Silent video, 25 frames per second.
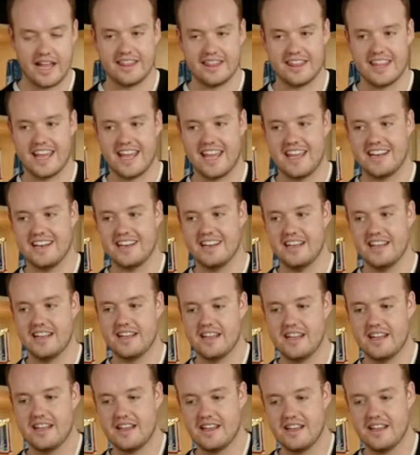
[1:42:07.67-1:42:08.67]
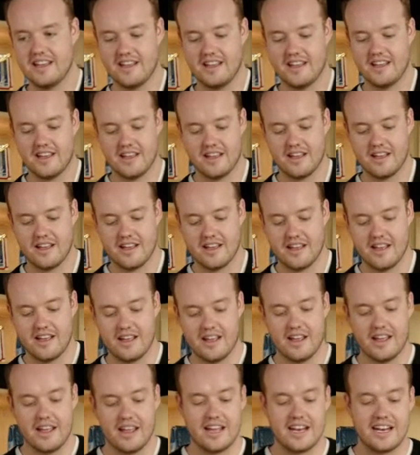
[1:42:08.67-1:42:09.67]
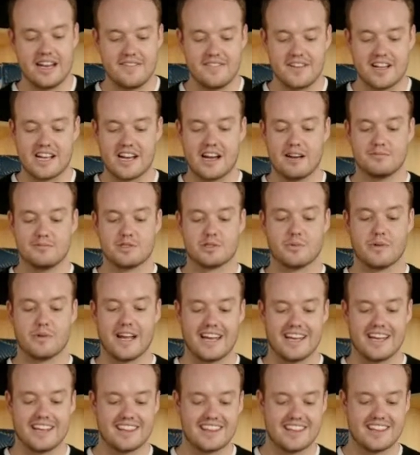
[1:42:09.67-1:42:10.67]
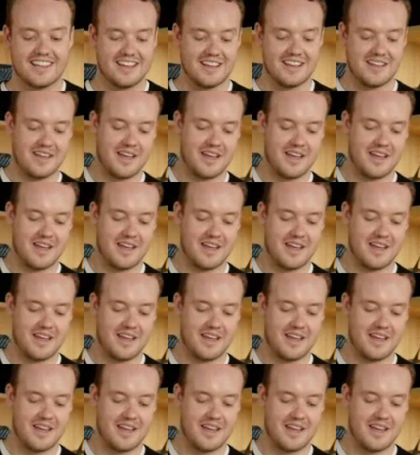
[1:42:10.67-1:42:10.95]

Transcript: And then it even comes with